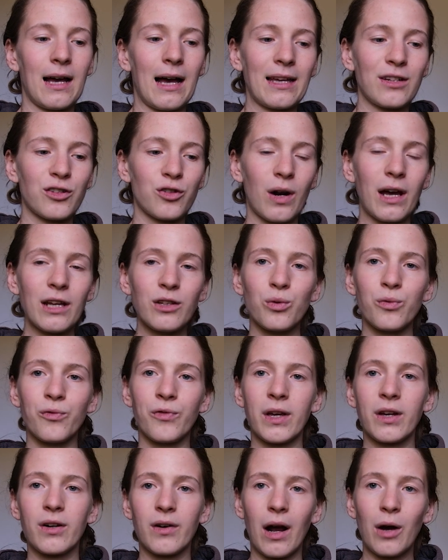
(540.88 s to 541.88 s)
I try to
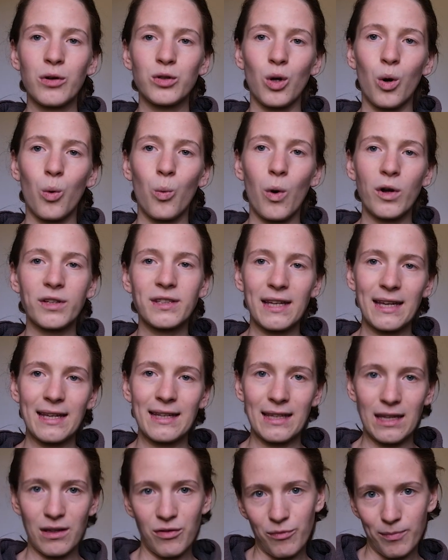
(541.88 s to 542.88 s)
figure out what they
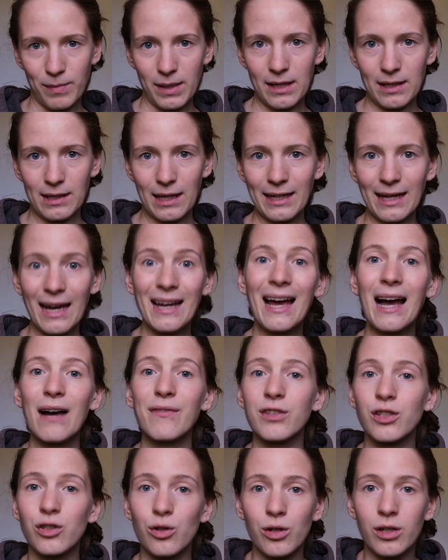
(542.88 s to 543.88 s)
give me. Like I
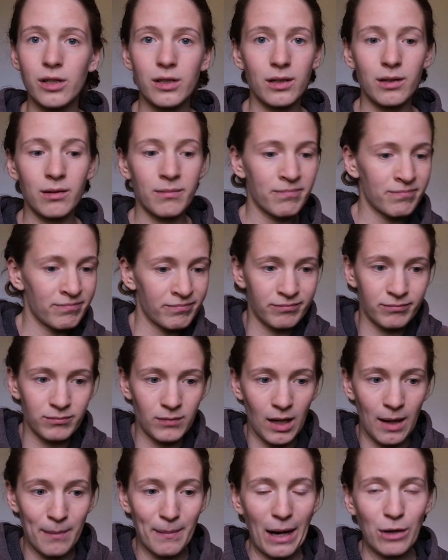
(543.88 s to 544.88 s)
have a certain
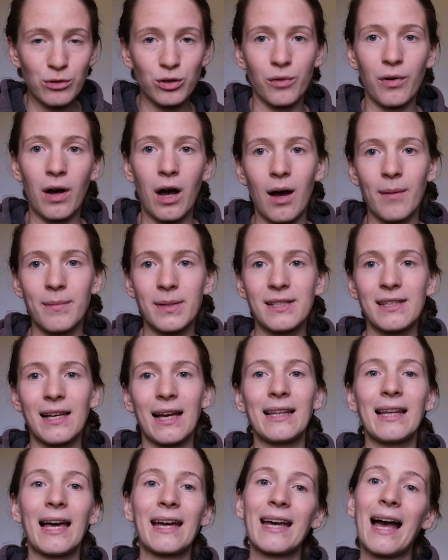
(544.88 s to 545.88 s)
amount of hobbies.
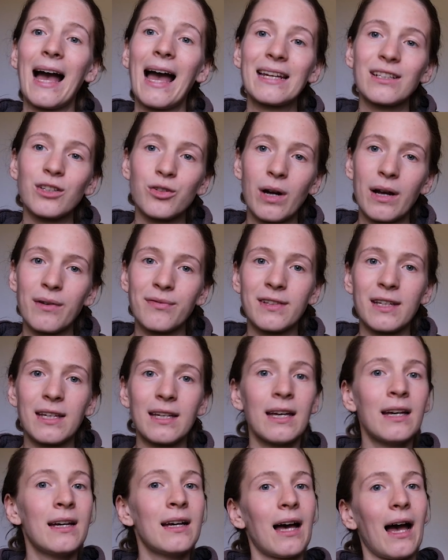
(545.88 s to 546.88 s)
I like
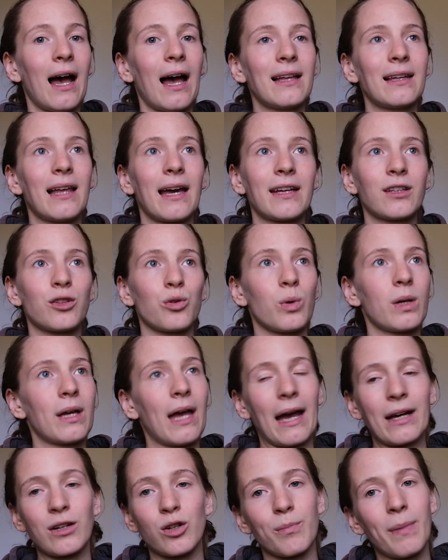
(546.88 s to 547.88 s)
handcrafting, I like doing
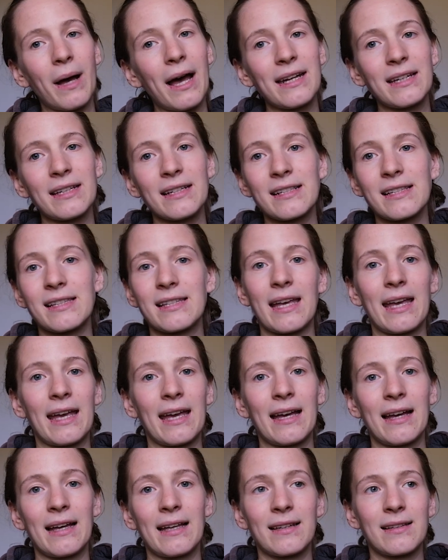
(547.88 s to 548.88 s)
acrobatics
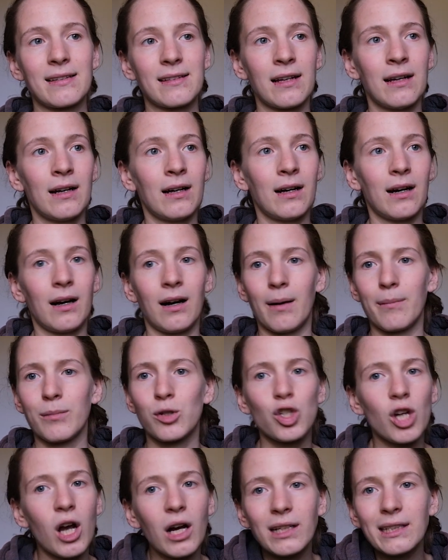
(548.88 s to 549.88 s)
and
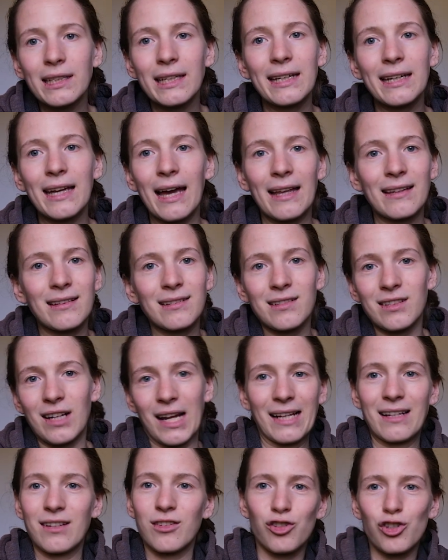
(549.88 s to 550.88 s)
juggling and
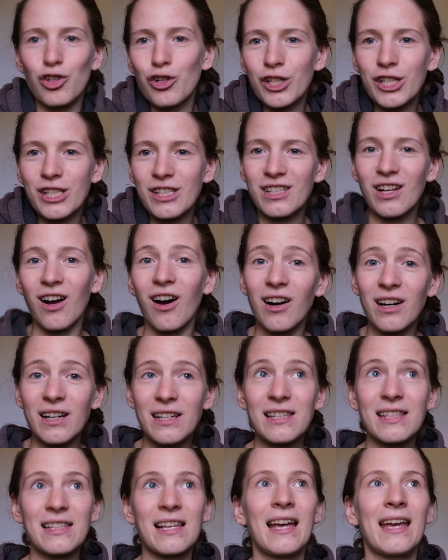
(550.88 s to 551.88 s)
like circus
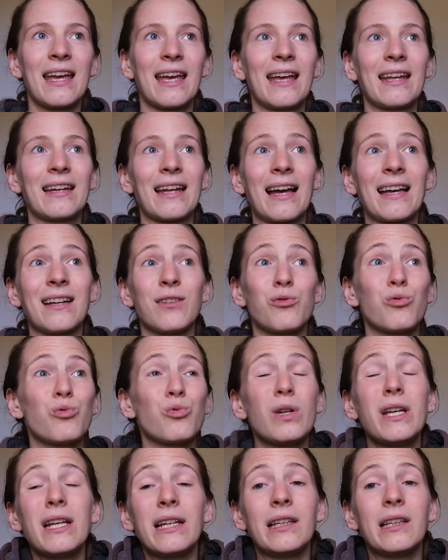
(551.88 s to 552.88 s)
arts, and I
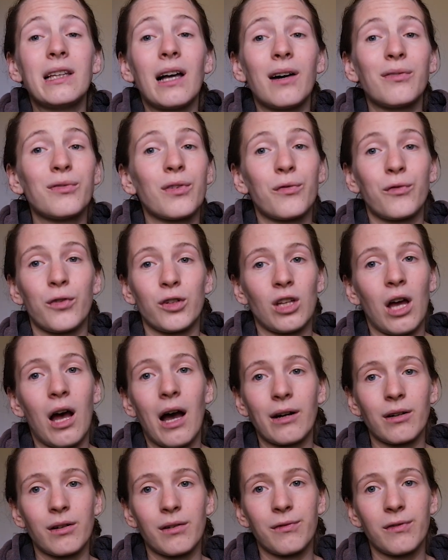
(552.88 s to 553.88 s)
really love
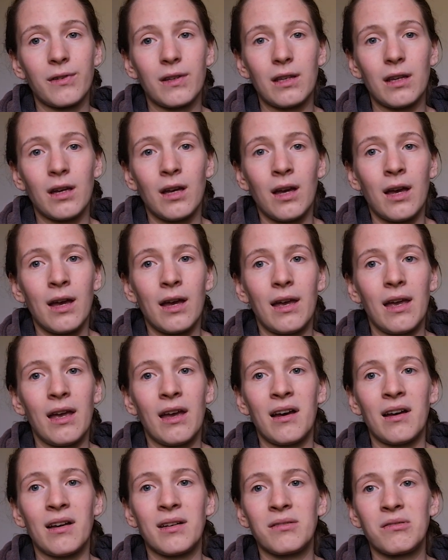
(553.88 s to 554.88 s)
photography.
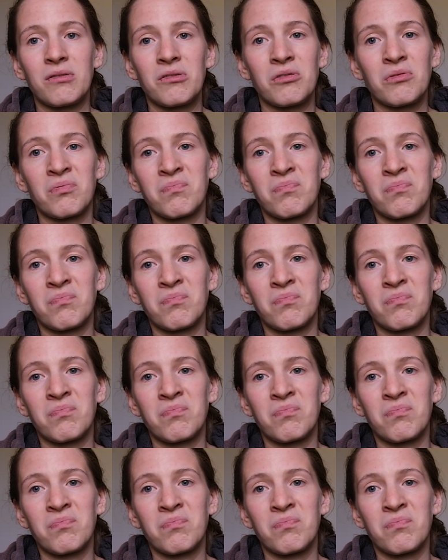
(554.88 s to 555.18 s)
And